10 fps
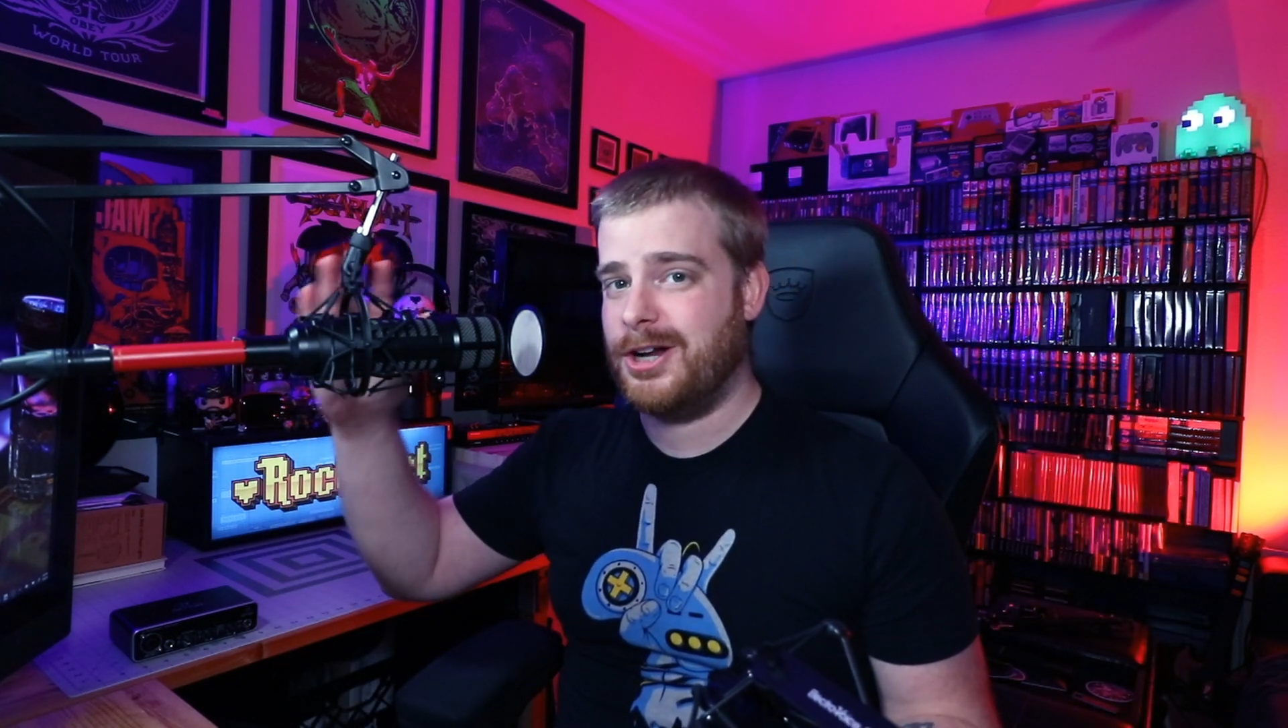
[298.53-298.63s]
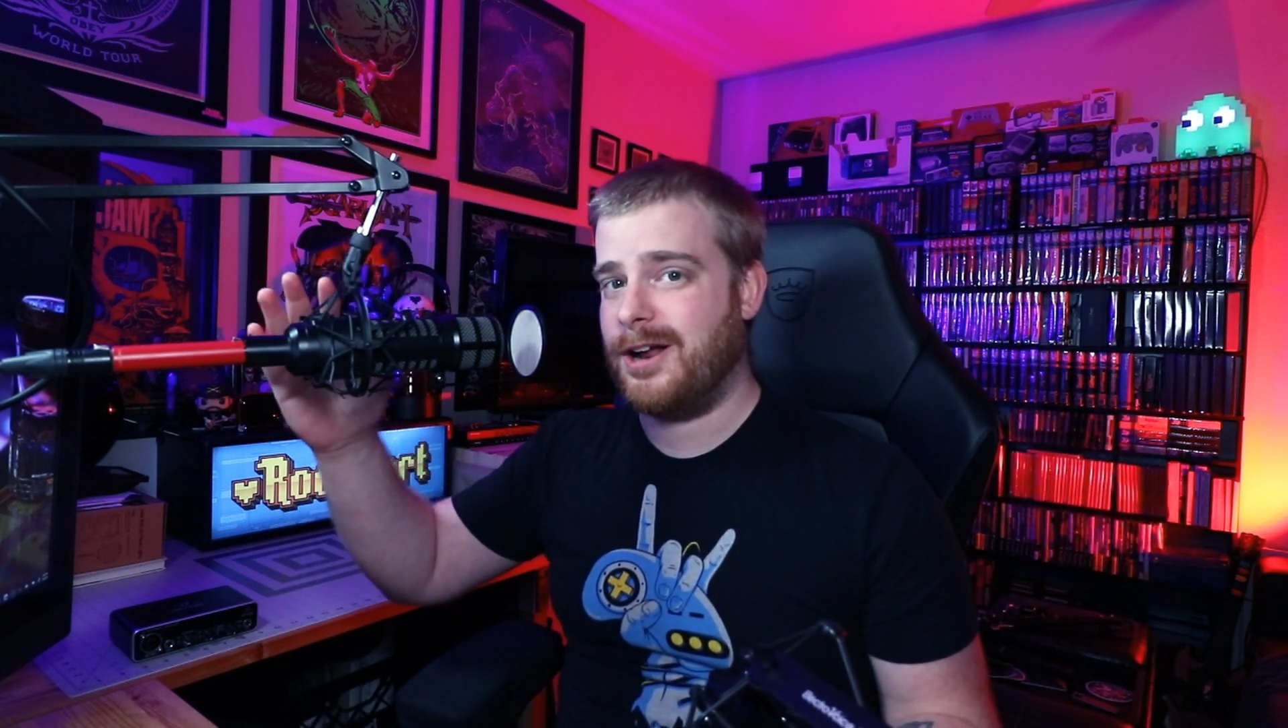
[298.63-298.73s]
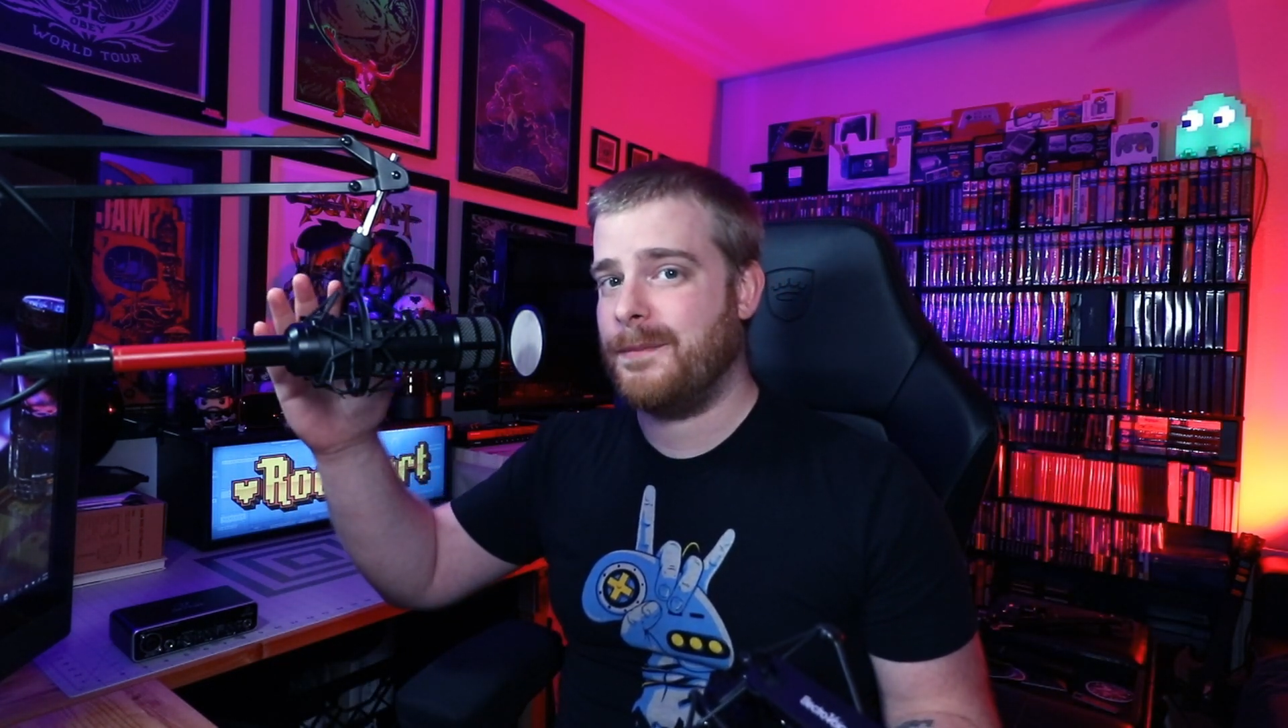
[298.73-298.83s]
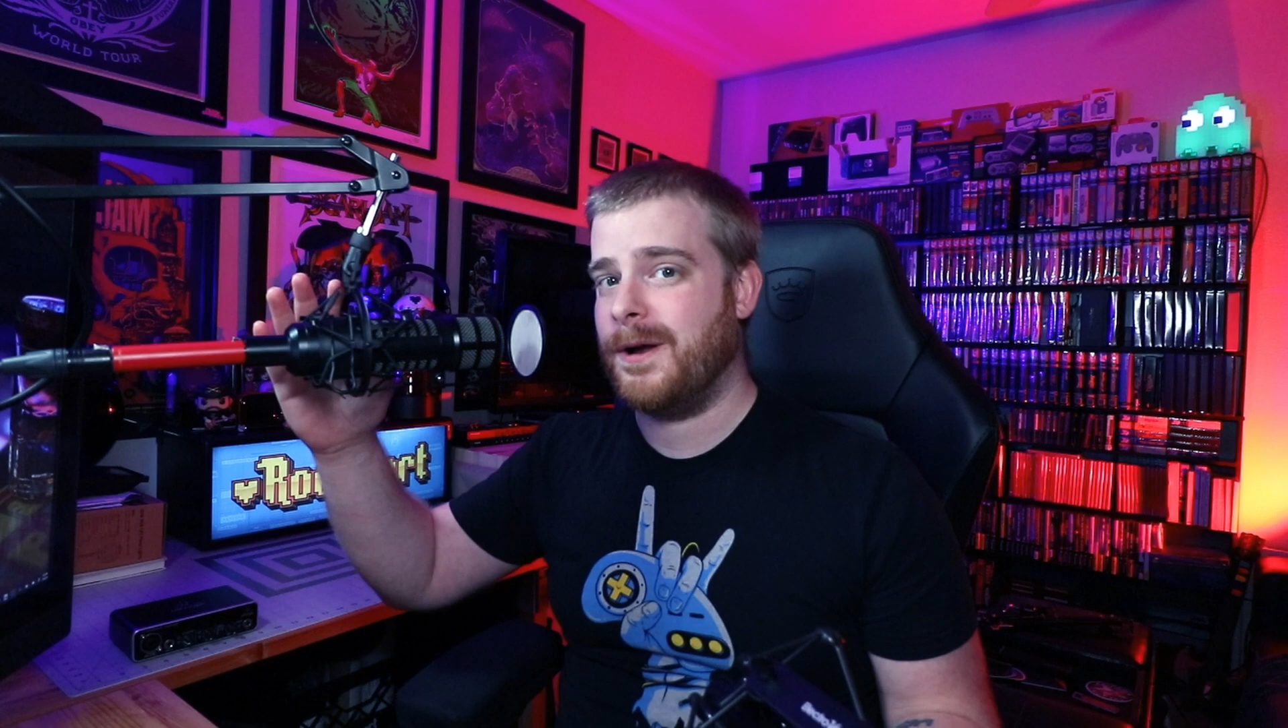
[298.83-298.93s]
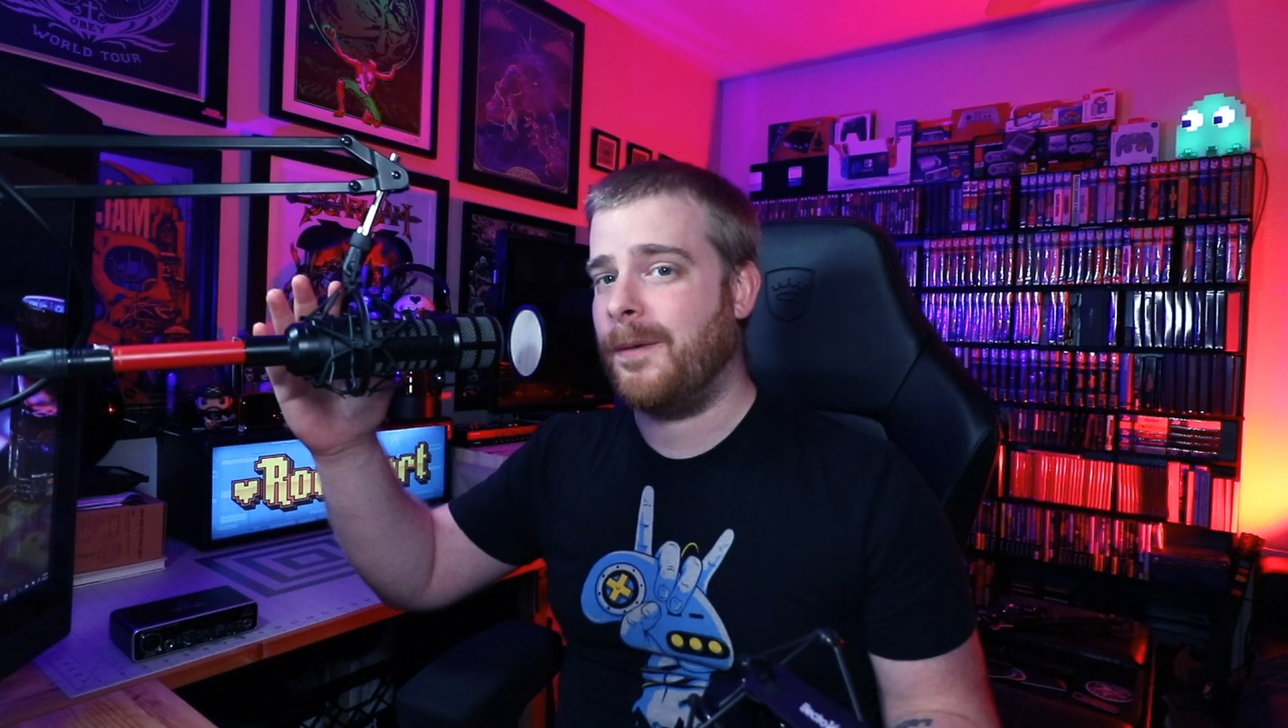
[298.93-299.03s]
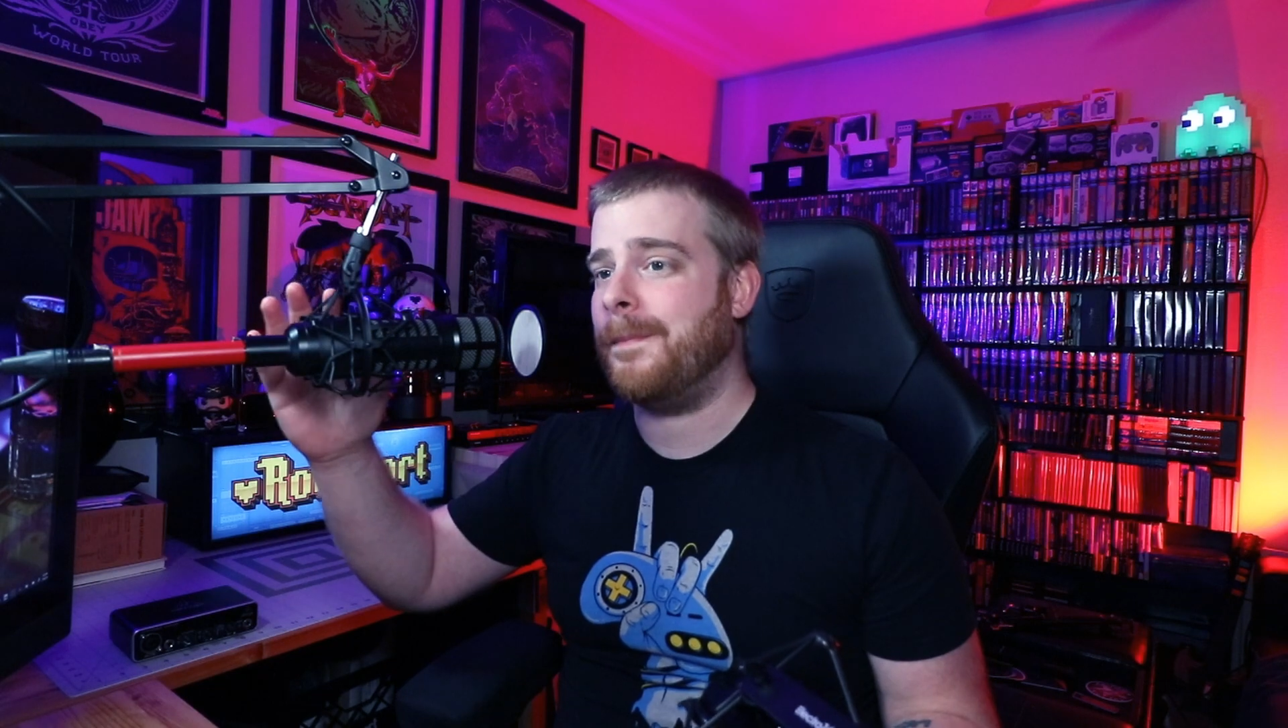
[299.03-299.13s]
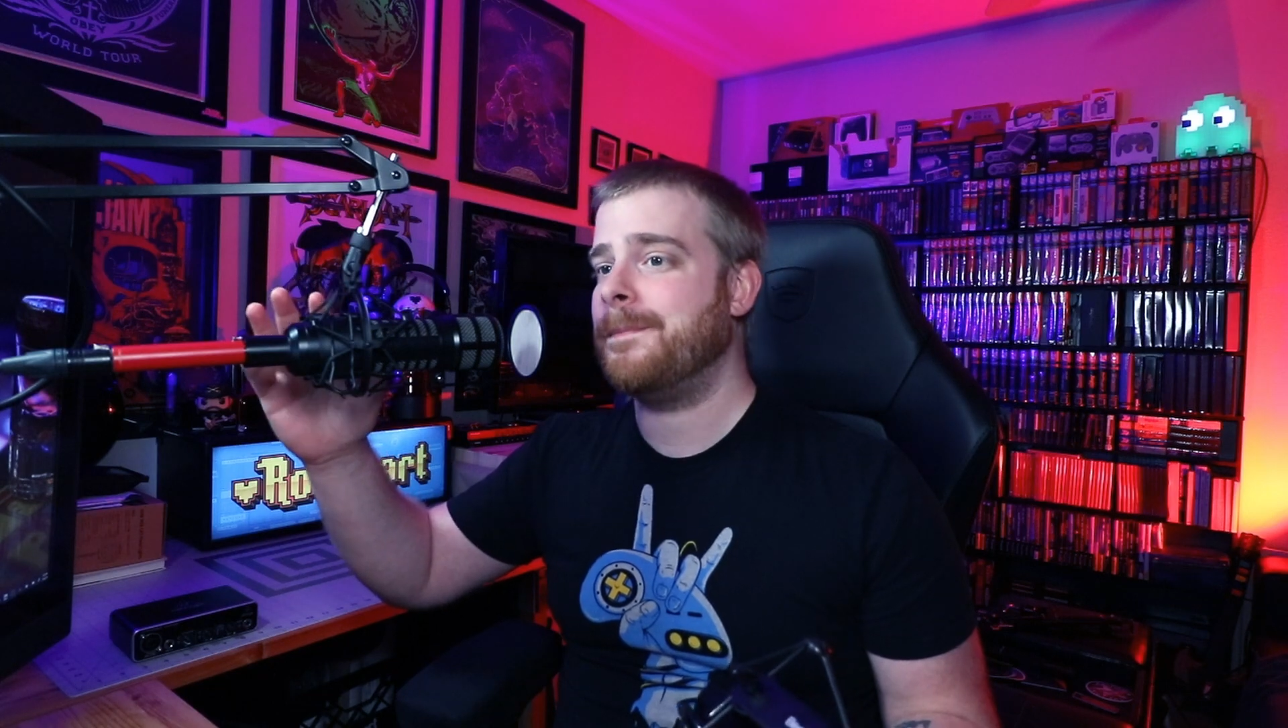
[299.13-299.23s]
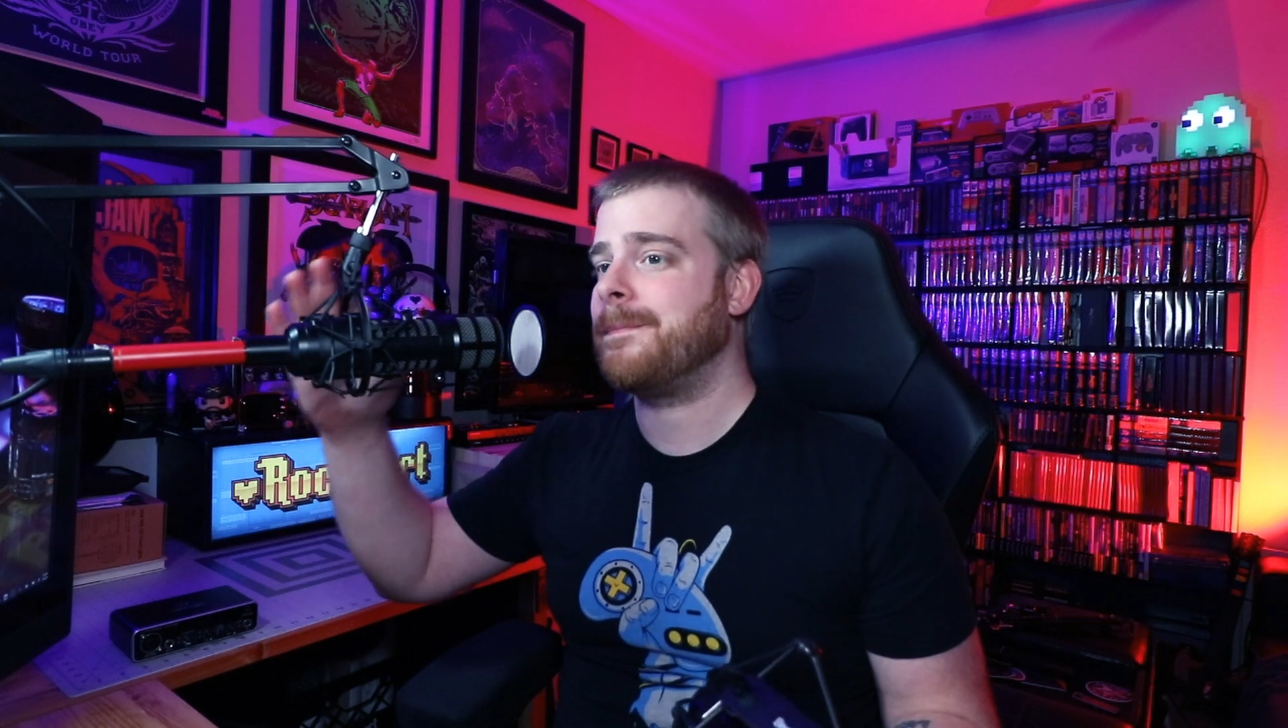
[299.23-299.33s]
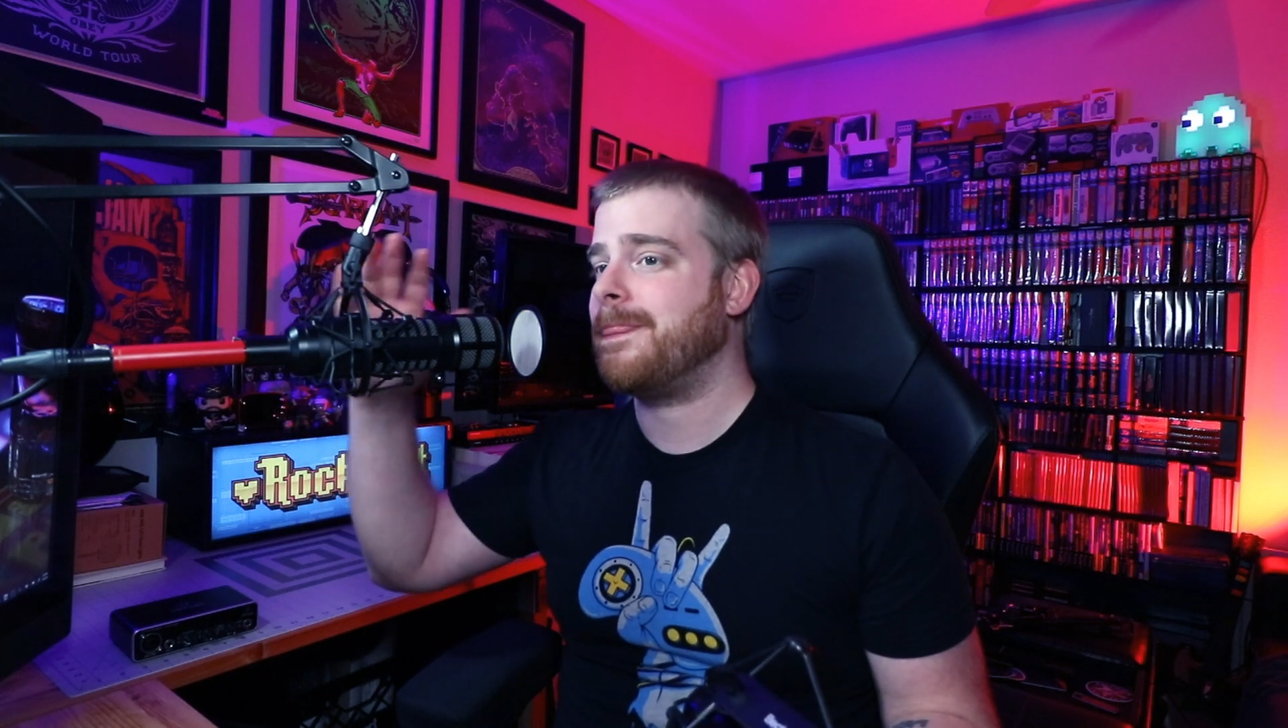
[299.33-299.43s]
shock mount